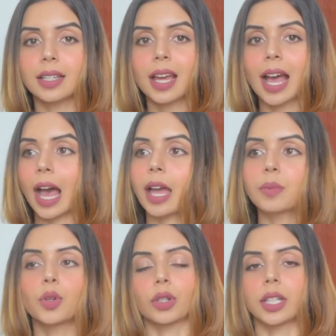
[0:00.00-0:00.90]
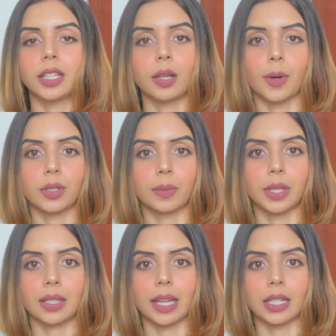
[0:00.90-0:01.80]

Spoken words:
I'm not thinking about something negative.